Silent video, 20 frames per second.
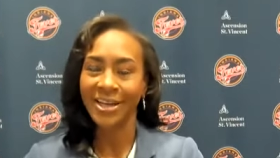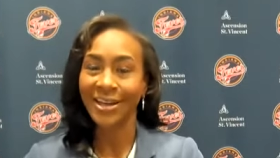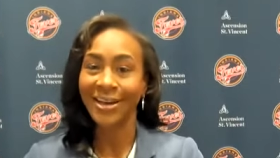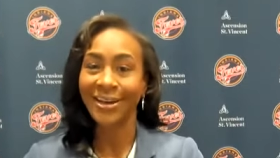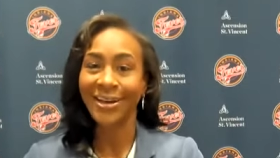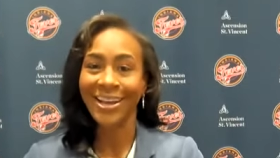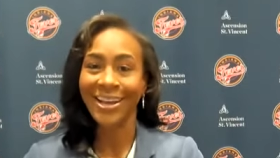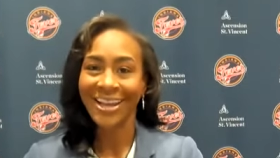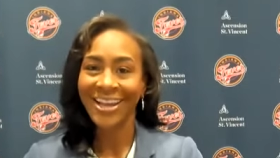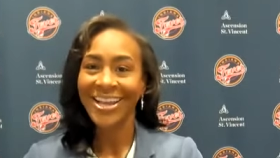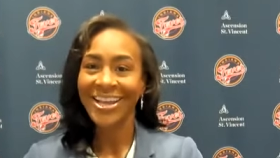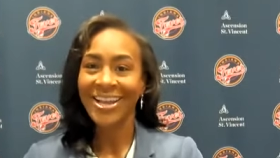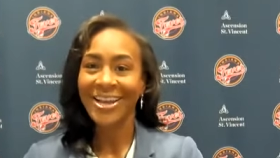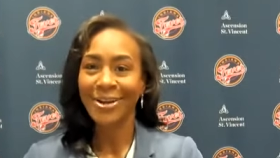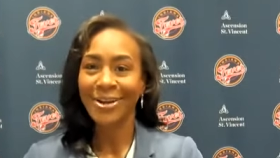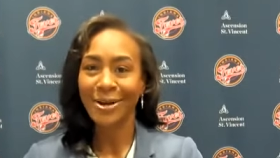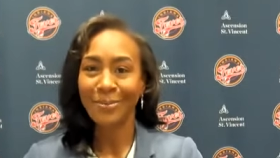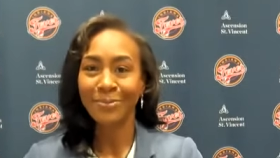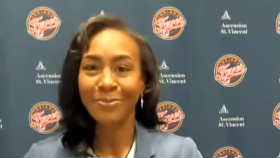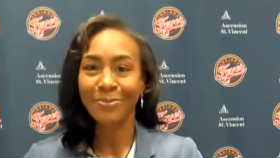And,
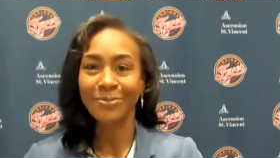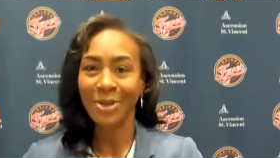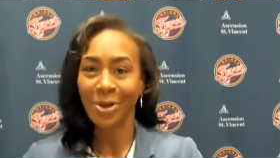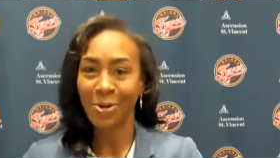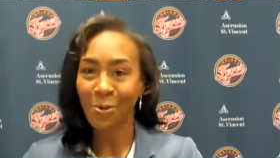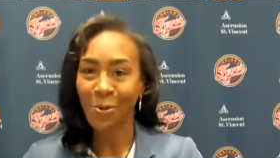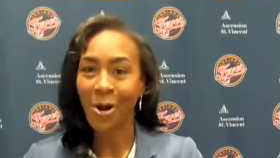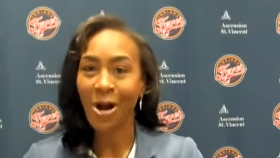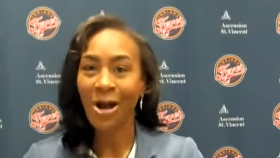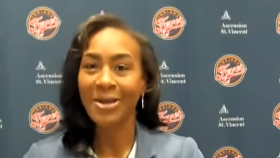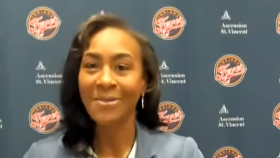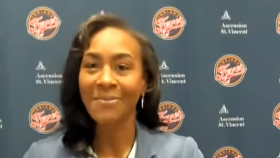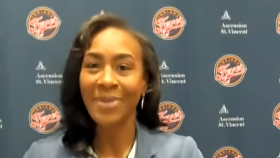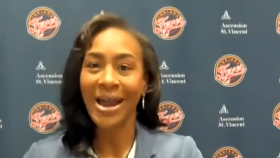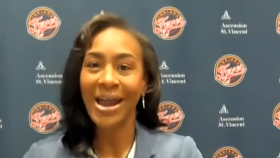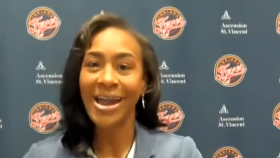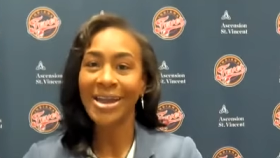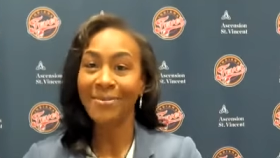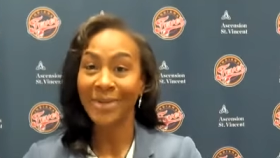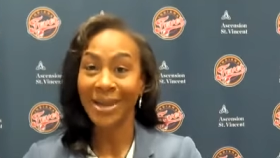you know, they're walking
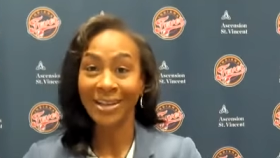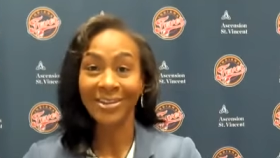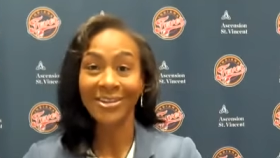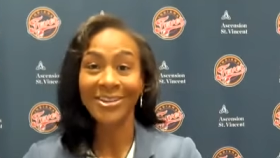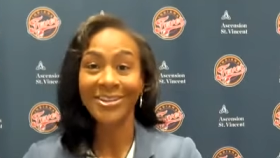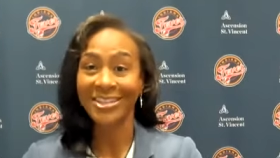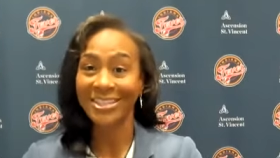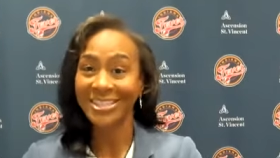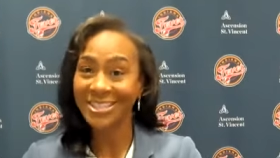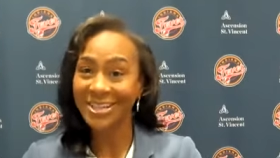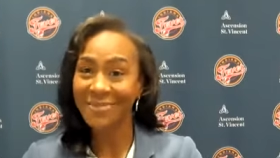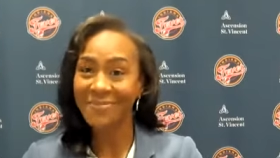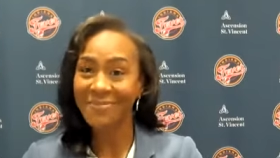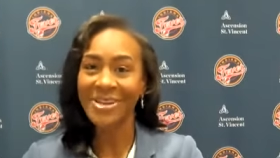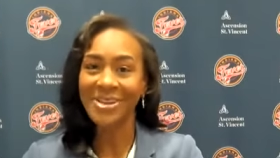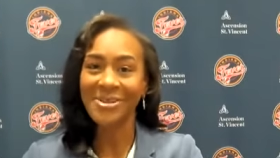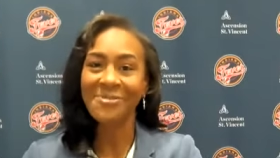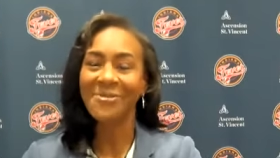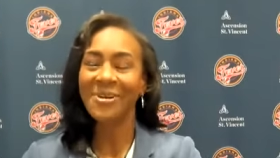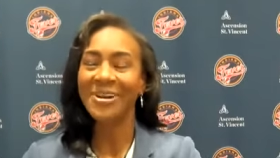by and I'm like, look, this could be
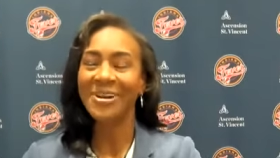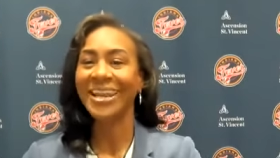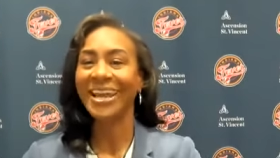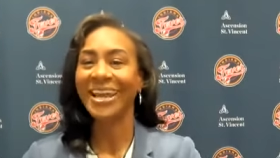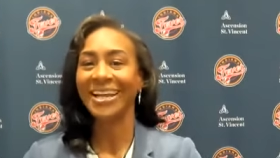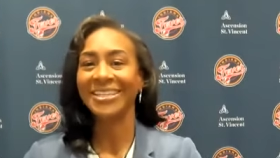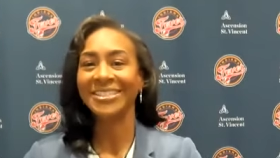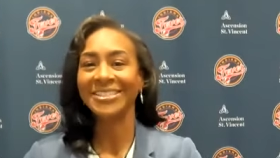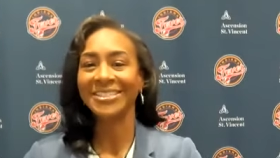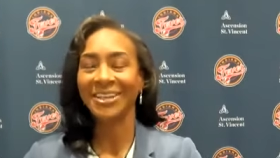you one day.